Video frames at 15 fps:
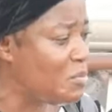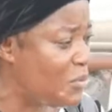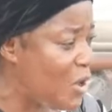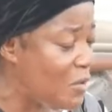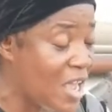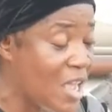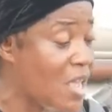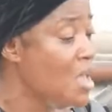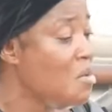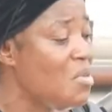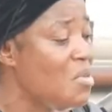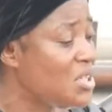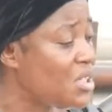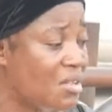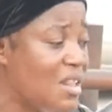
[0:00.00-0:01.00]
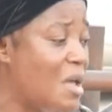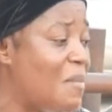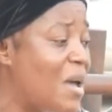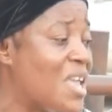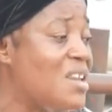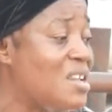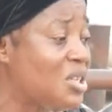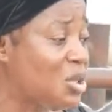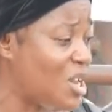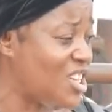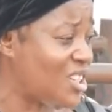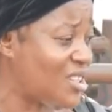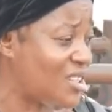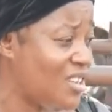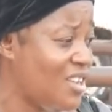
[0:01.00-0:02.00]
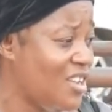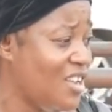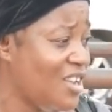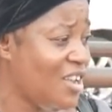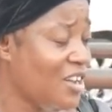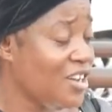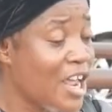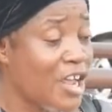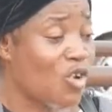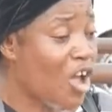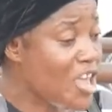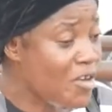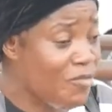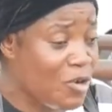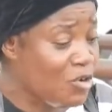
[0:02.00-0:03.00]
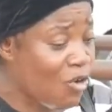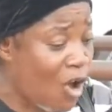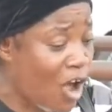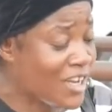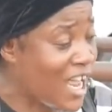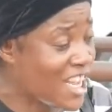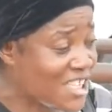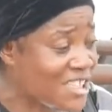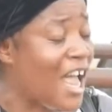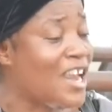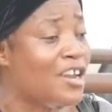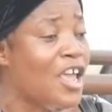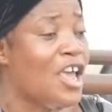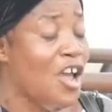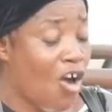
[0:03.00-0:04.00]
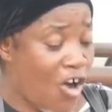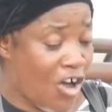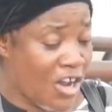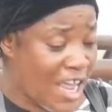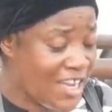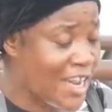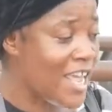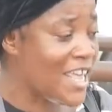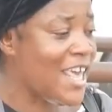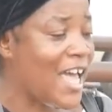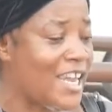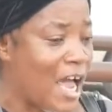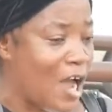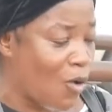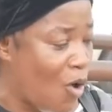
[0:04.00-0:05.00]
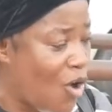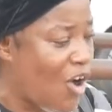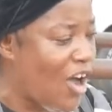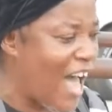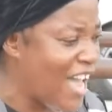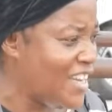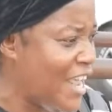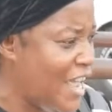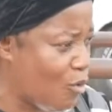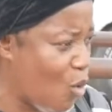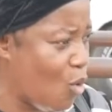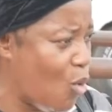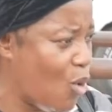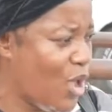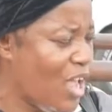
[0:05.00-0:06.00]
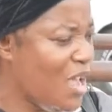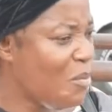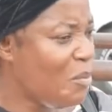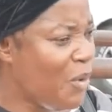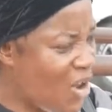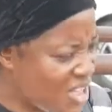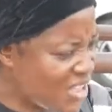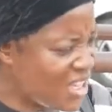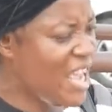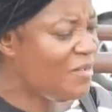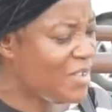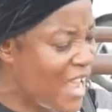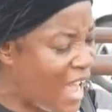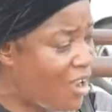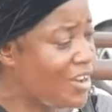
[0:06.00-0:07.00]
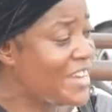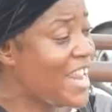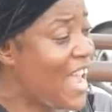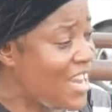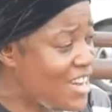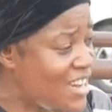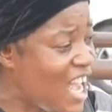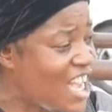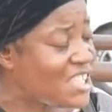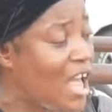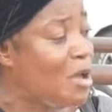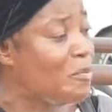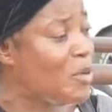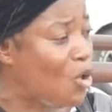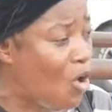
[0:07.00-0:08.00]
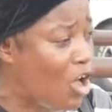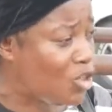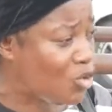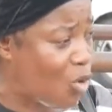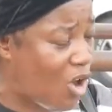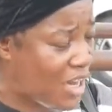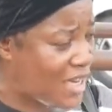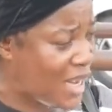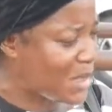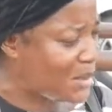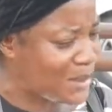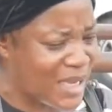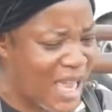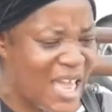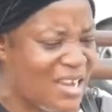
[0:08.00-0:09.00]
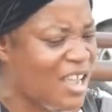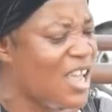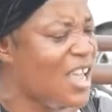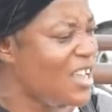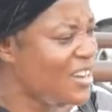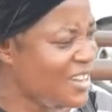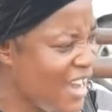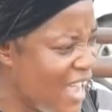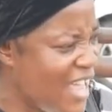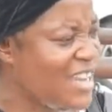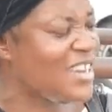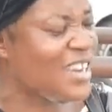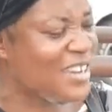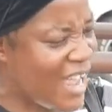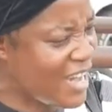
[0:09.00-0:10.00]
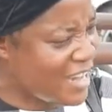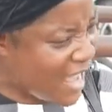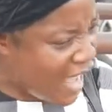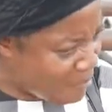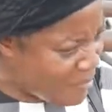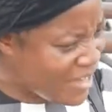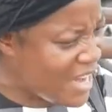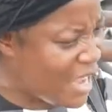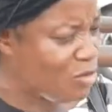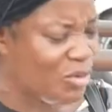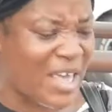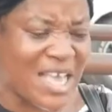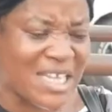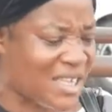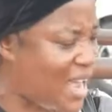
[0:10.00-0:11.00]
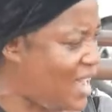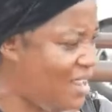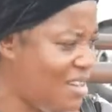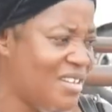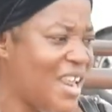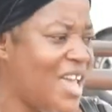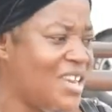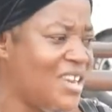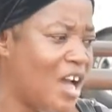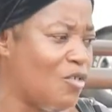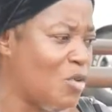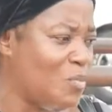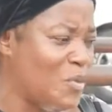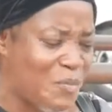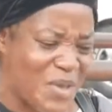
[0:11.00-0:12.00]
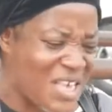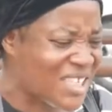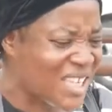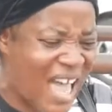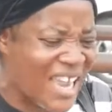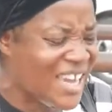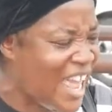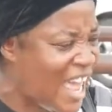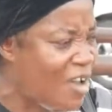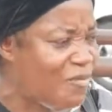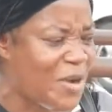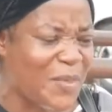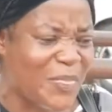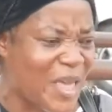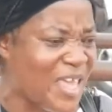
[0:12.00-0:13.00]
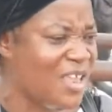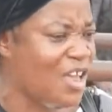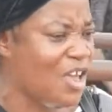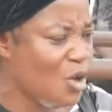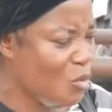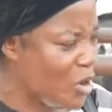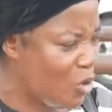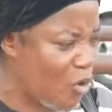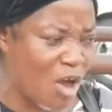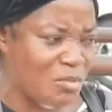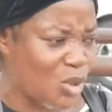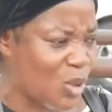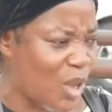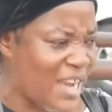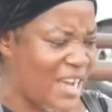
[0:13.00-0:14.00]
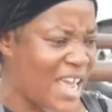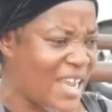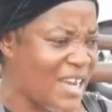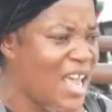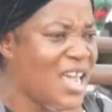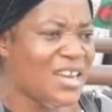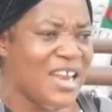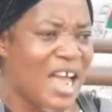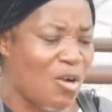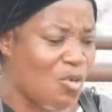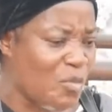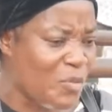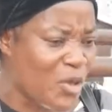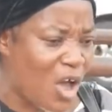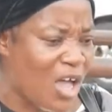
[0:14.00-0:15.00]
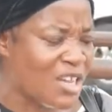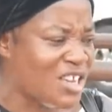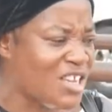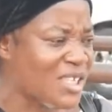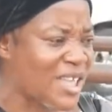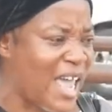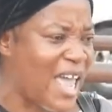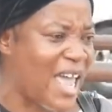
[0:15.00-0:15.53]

problems, most of them are illiterates. They don't even understand. Only they hear that go and they go. But if their leaders can be called to orders, then they are being educated, then there will be peace and everything will come to an end. There won't be all this